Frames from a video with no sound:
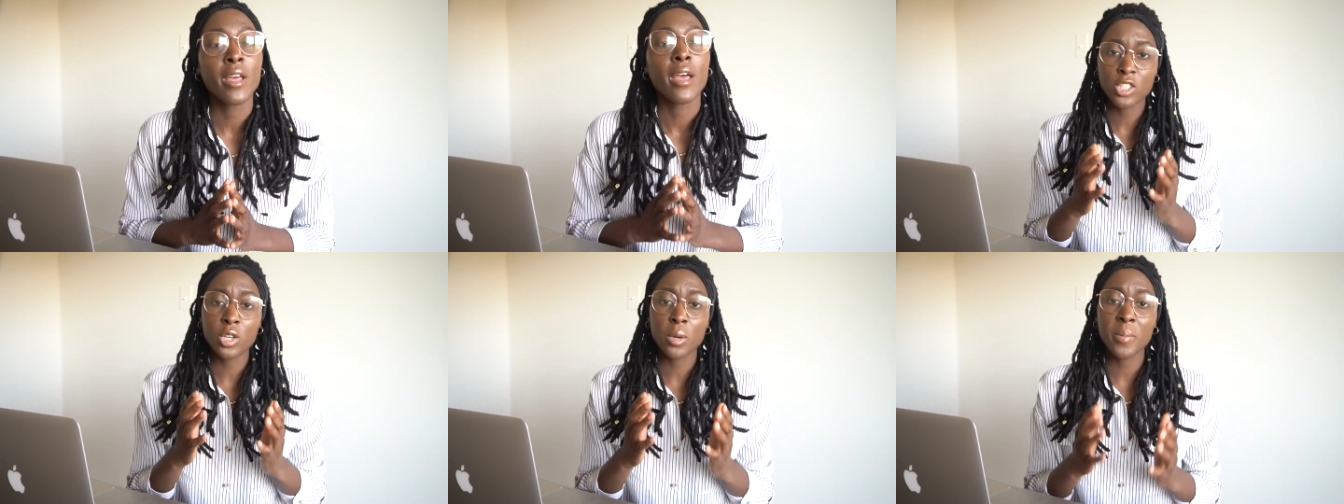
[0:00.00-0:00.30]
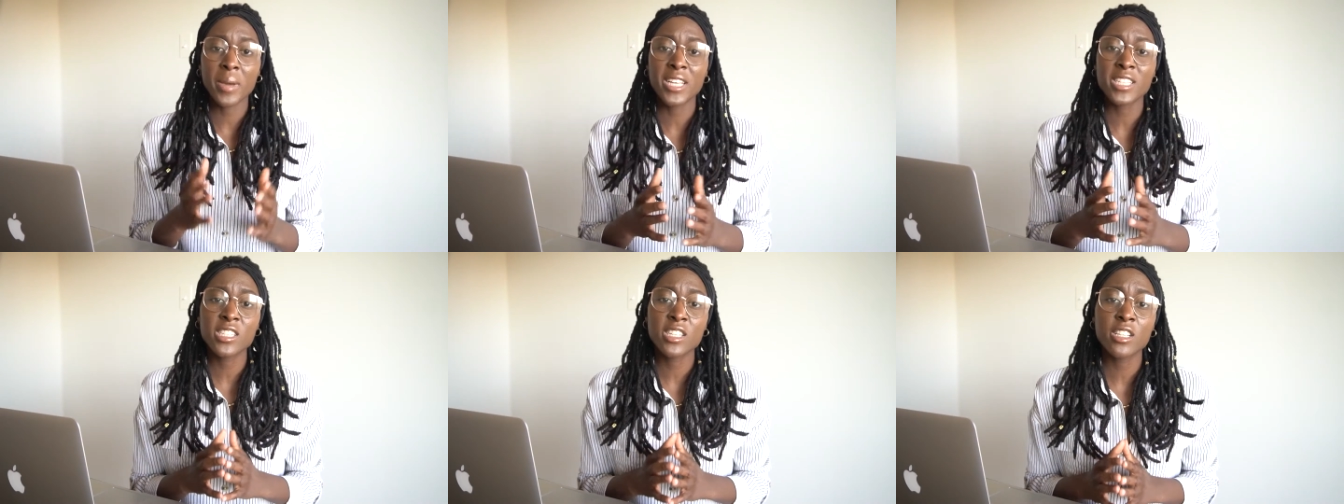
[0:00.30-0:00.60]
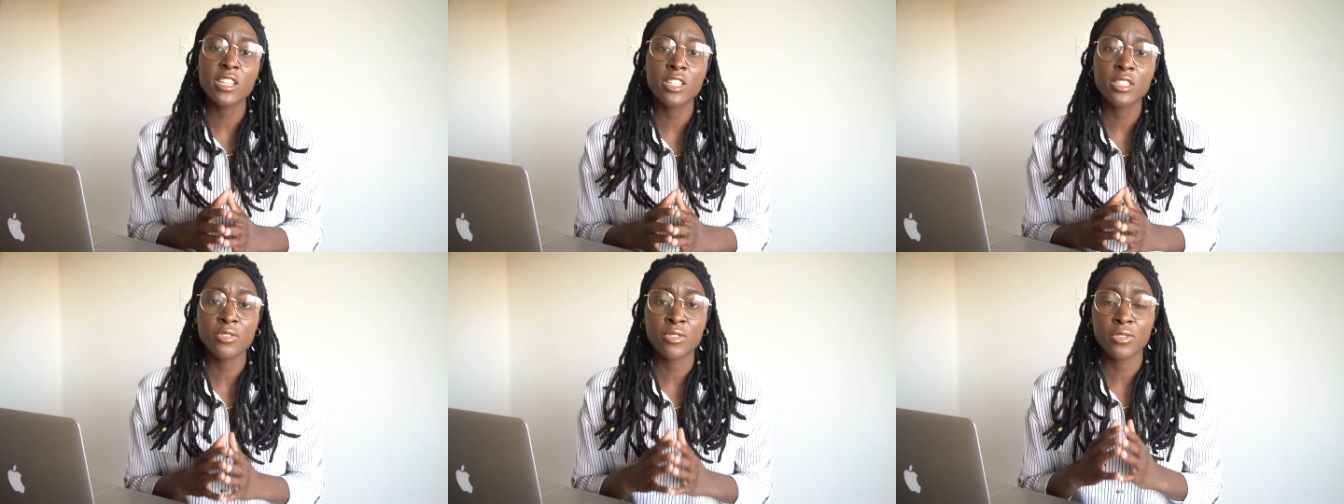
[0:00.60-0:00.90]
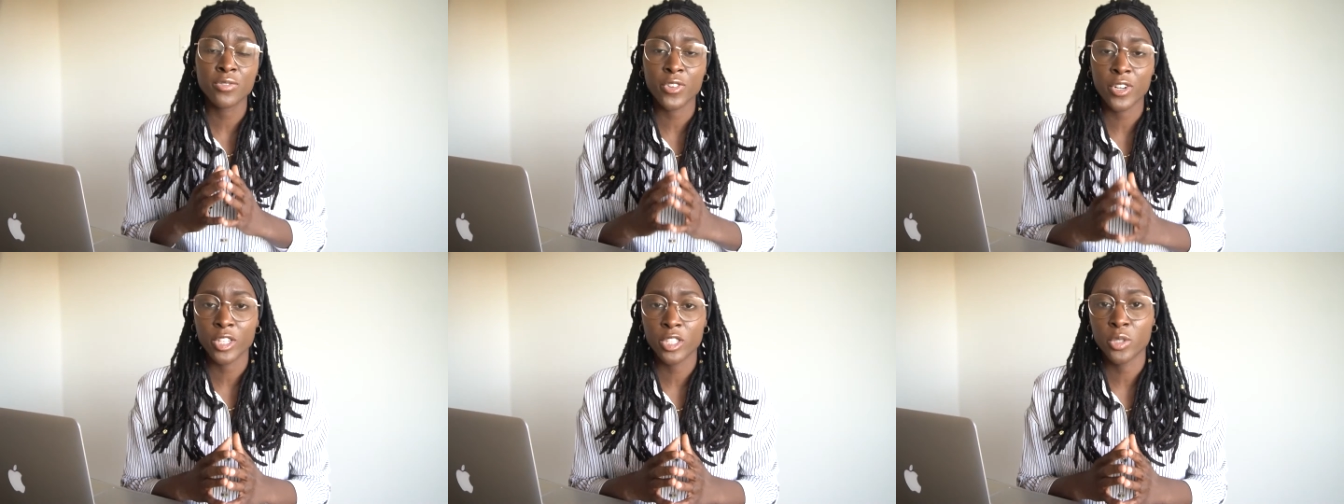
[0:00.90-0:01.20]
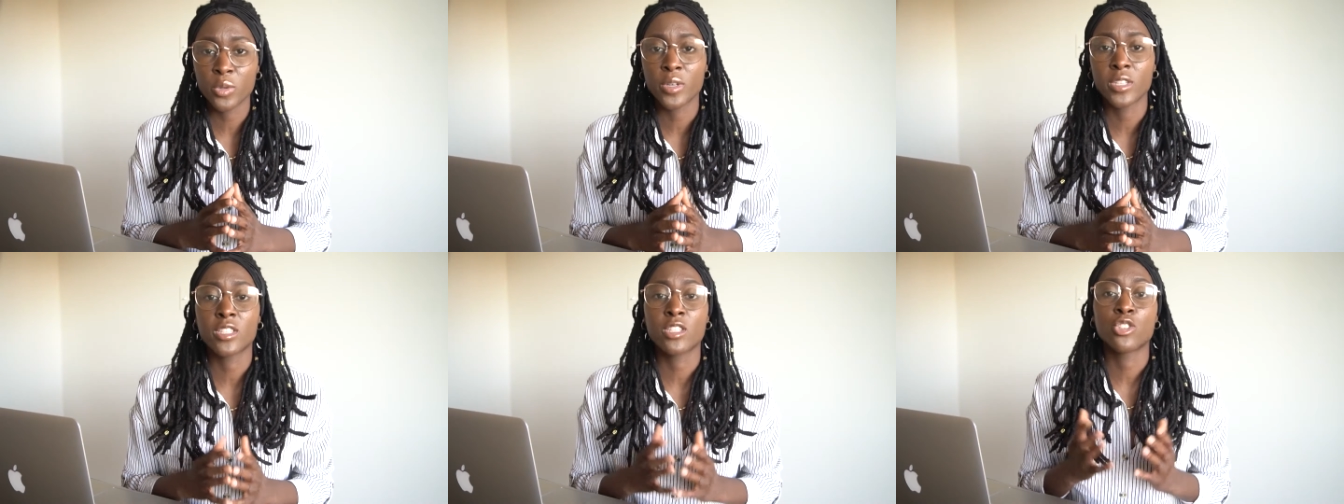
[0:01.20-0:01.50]
So basically it's referred
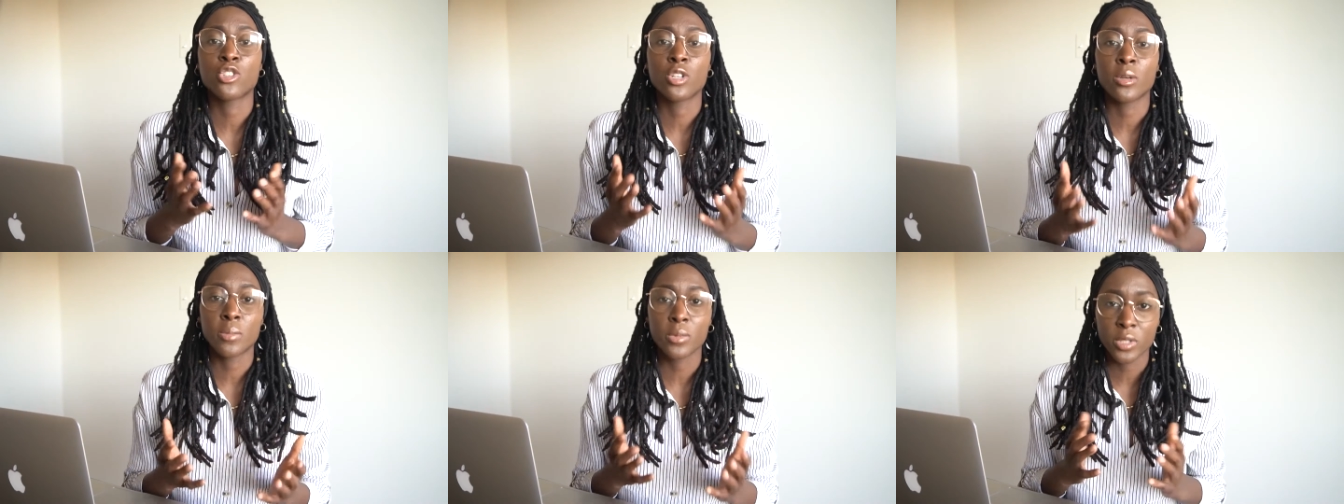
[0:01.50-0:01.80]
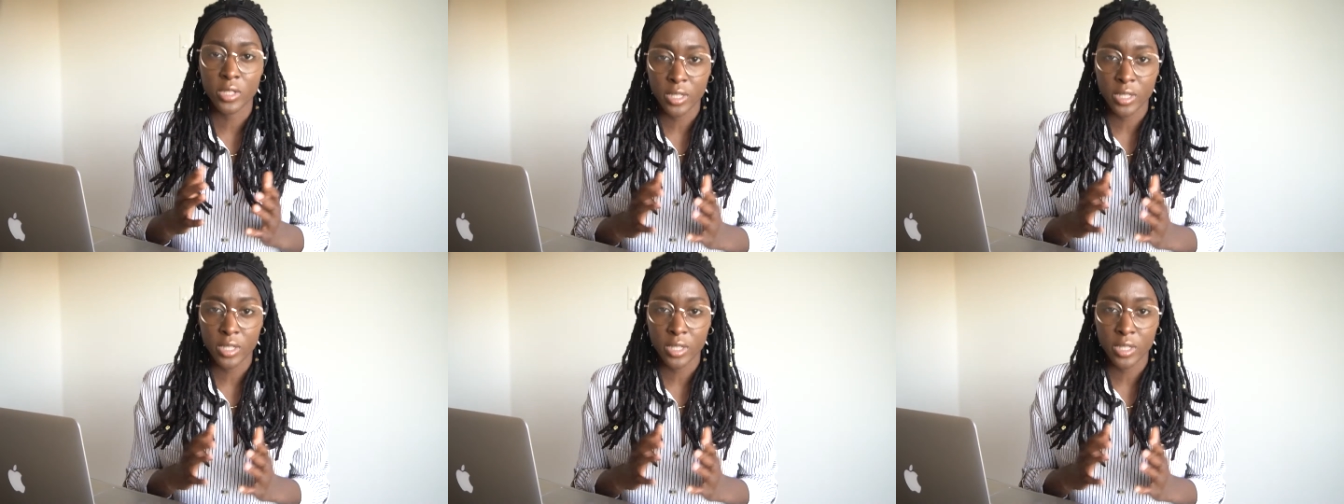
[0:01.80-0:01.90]
to as the triple